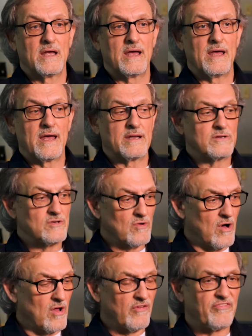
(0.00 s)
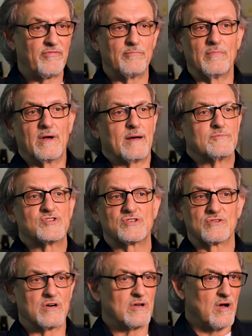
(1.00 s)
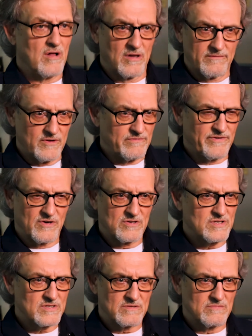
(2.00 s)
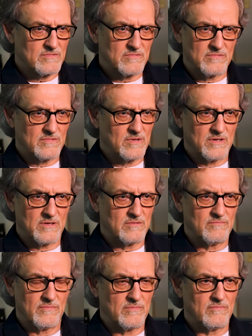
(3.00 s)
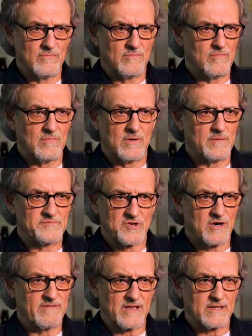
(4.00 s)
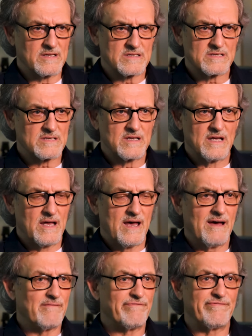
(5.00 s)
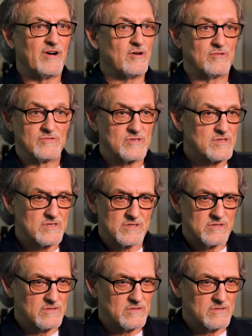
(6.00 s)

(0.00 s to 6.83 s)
And I'm sure all of you folks observing this have phones.